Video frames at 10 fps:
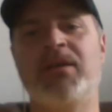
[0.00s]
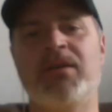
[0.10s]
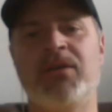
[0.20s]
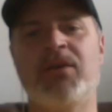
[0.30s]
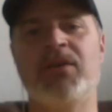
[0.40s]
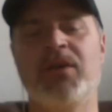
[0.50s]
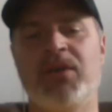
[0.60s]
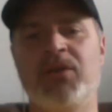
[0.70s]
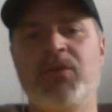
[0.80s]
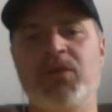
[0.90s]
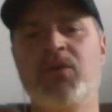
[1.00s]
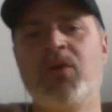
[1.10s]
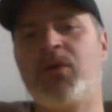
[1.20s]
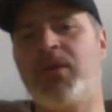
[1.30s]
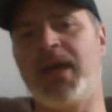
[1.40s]
You're, you're, you you
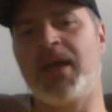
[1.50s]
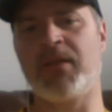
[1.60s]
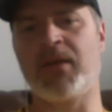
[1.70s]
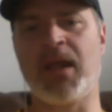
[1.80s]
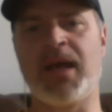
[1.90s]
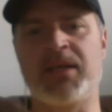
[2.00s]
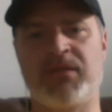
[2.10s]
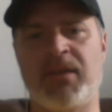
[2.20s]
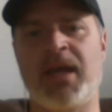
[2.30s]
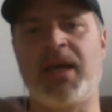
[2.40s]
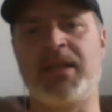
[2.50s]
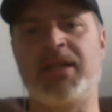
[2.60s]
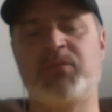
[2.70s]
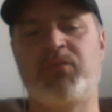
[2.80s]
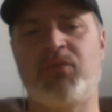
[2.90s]
go to the head of the class for that.
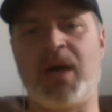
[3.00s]
That's mm-hmm.